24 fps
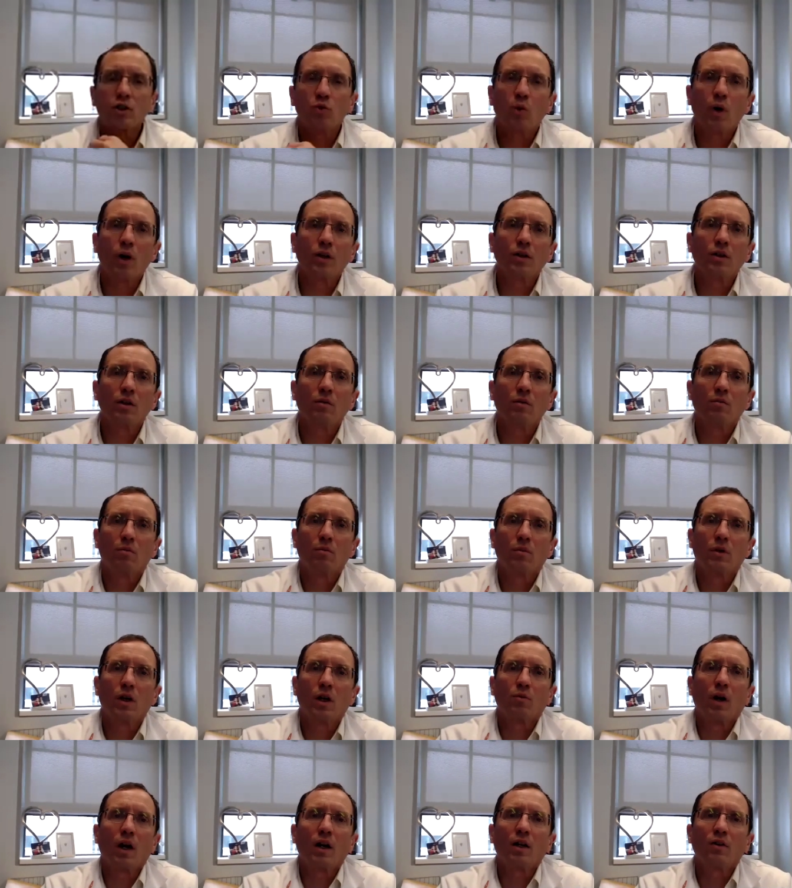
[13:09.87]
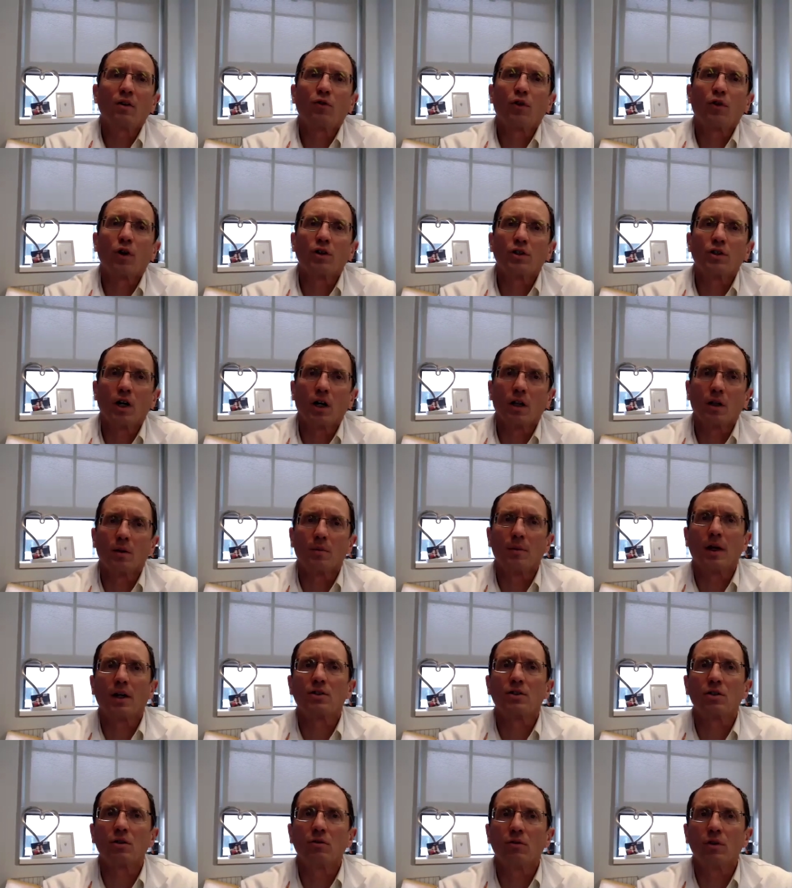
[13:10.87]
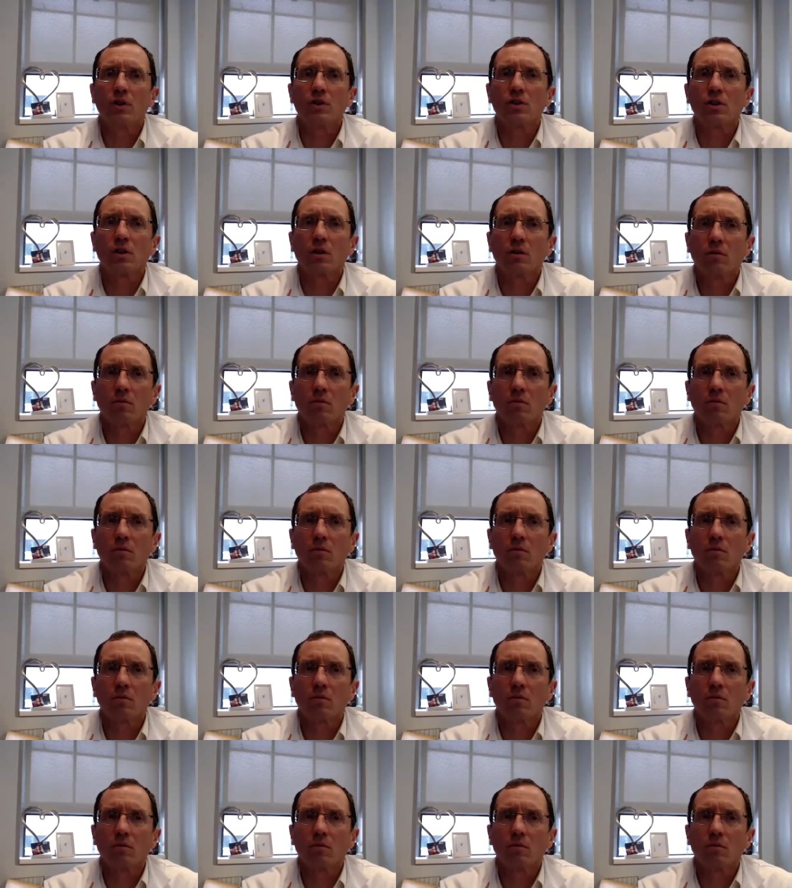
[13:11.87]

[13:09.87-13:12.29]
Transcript: one get ready for a telemedicine visit?